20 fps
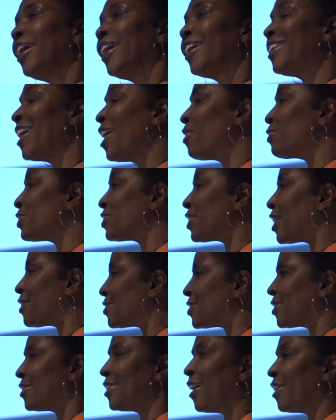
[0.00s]
And I
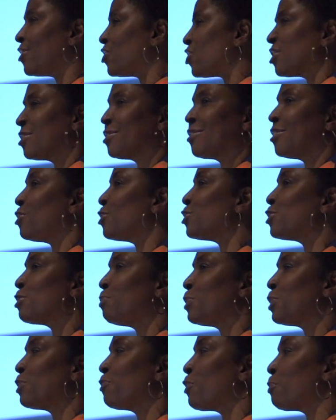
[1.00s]
said, yeah. She goes, and there's a
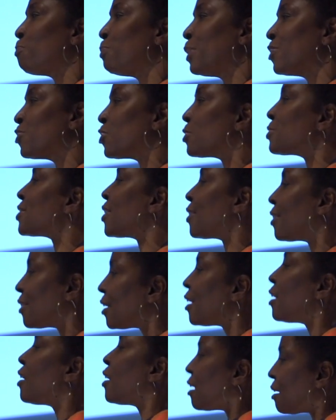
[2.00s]
beautiful beach. I was like,
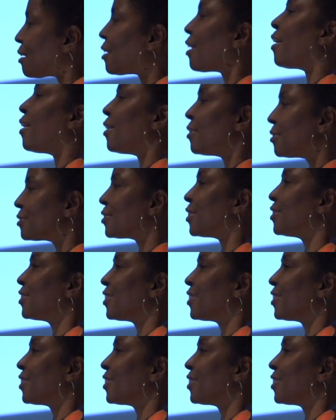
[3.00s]
okay.